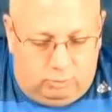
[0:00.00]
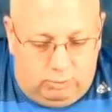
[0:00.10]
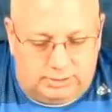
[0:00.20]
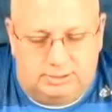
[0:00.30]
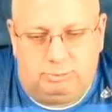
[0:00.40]

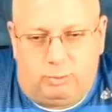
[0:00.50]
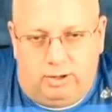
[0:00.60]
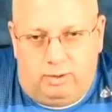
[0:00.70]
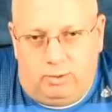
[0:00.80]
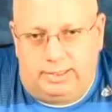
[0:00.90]
What's the
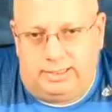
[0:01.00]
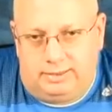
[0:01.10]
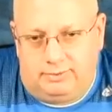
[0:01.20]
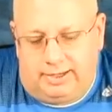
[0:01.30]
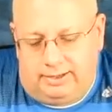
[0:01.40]
priority
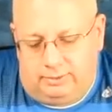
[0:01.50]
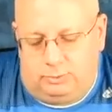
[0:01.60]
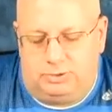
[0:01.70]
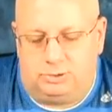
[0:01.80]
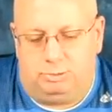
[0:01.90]
in that?
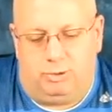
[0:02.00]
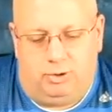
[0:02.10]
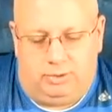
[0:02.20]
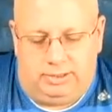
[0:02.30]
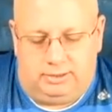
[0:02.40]
What's your
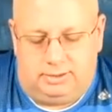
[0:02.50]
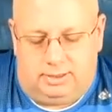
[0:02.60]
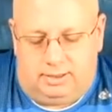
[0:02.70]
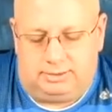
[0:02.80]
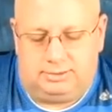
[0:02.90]
priority on
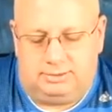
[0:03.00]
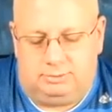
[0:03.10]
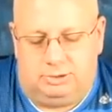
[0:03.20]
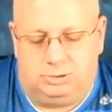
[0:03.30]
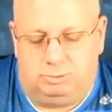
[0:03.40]
cost?
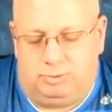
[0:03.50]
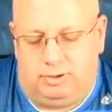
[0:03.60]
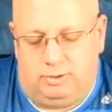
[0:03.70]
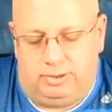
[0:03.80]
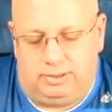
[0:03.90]
What's your
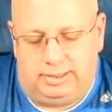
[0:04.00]
priority